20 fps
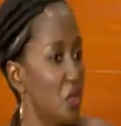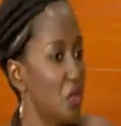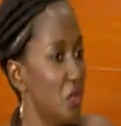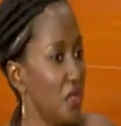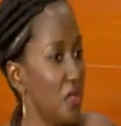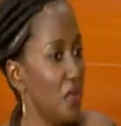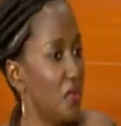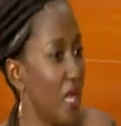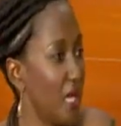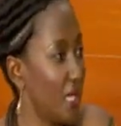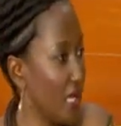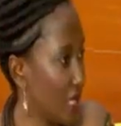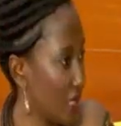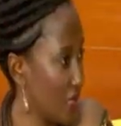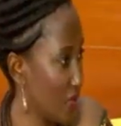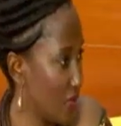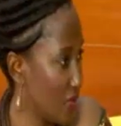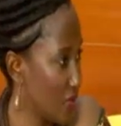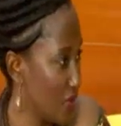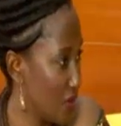between the man
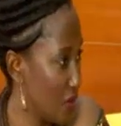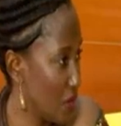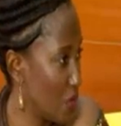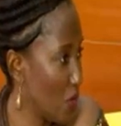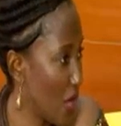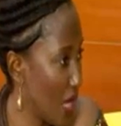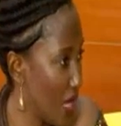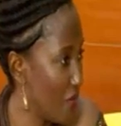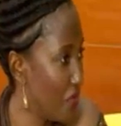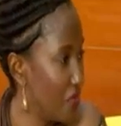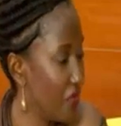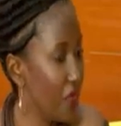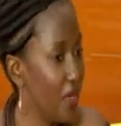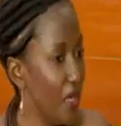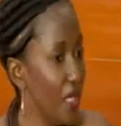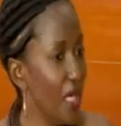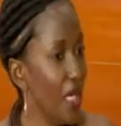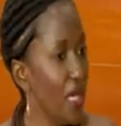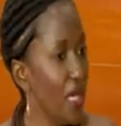and the wife,